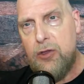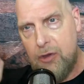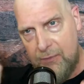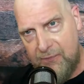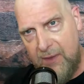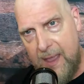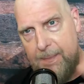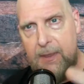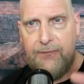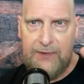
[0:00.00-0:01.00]
good
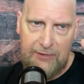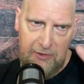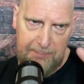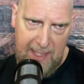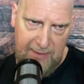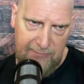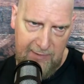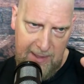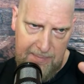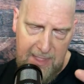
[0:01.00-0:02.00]
fame versus bad
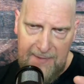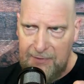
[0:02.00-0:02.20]
fame.